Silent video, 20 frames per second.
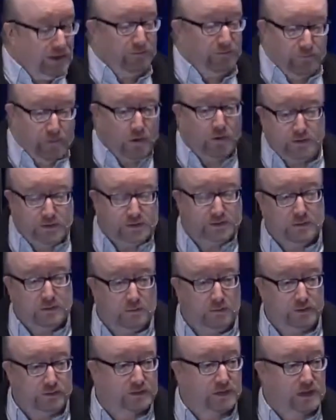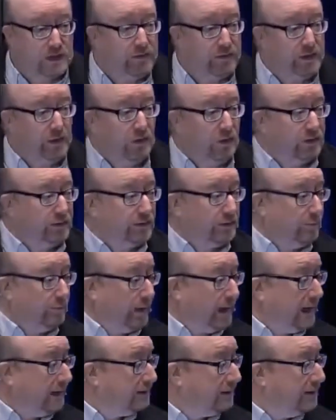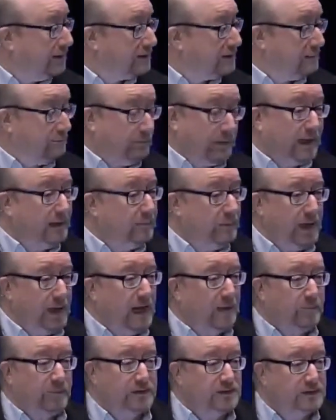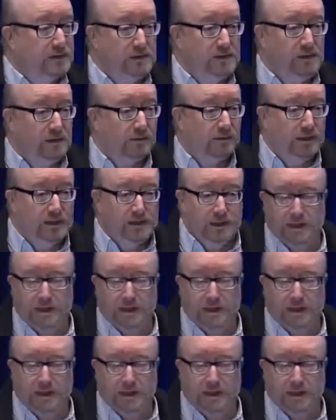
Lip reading: focused on what's going on and the bad things that maybe happen to you.